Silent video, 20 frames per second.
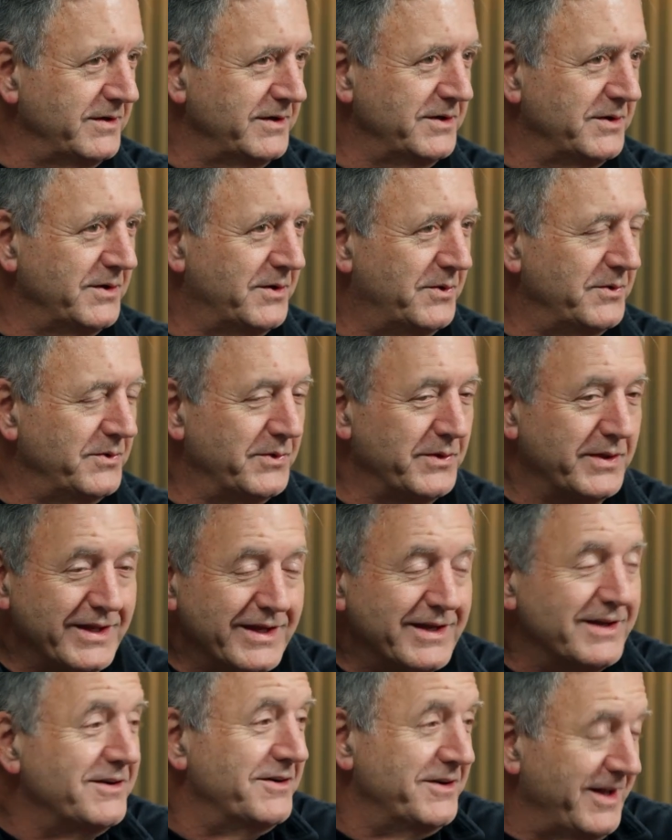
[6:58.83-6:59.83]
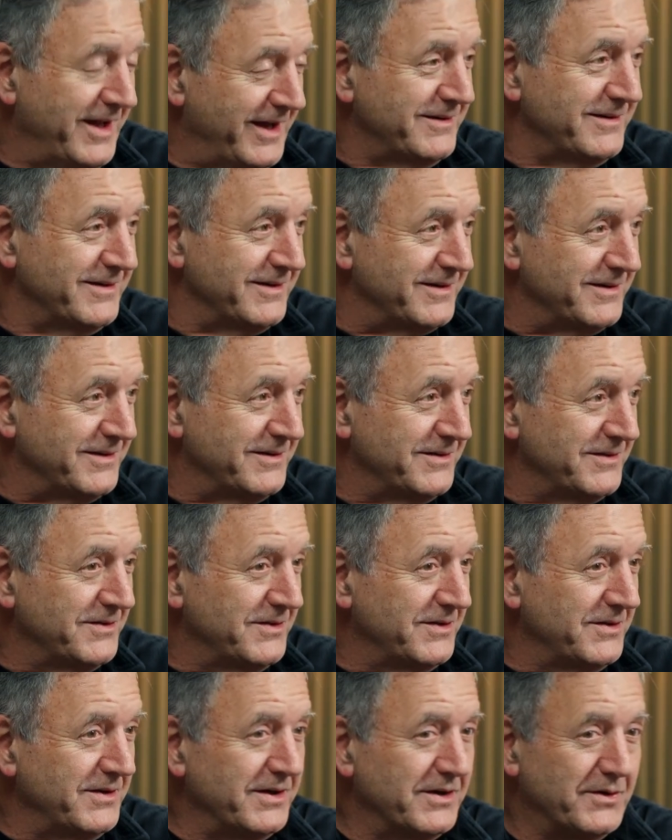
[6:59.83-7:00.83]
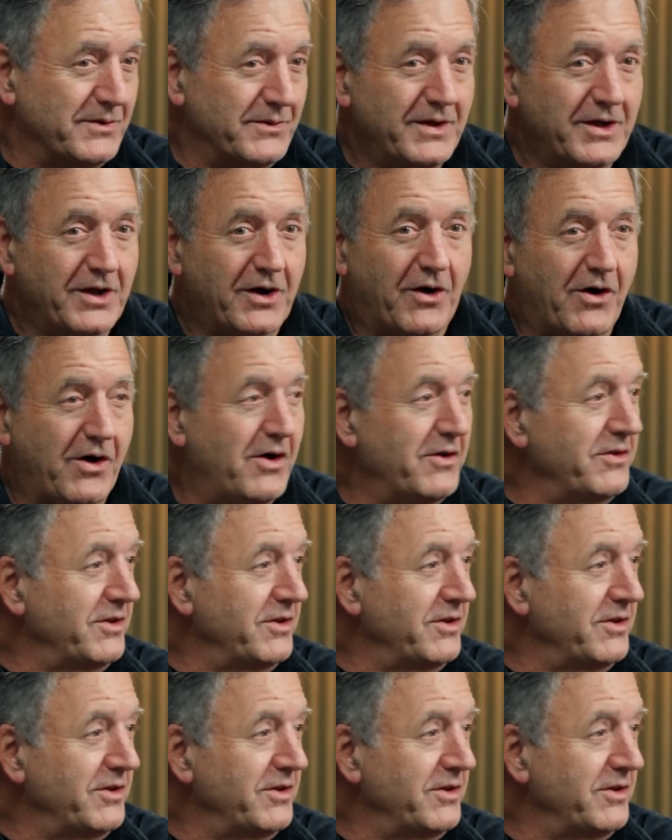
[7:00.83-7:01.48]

the internet, and all the